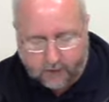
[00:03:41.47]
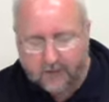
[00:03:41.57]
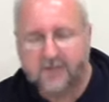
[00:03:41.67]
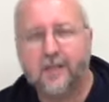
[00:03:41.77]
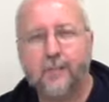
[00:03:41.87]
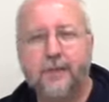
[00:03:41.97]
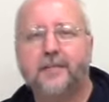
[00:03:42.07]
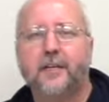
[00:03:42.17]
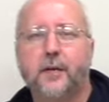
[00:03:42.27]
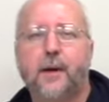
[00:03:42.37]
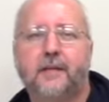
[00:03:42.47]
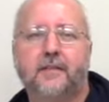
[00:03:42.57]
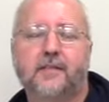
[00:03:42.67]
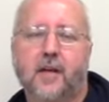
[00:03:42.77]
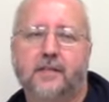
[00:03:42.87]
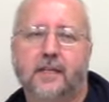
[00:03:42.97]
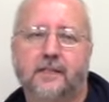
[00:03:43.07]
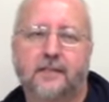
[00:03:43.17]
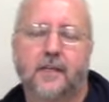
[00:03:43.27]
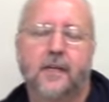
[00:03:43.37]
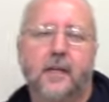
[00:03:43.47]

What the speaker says: So let me tell you about this contest.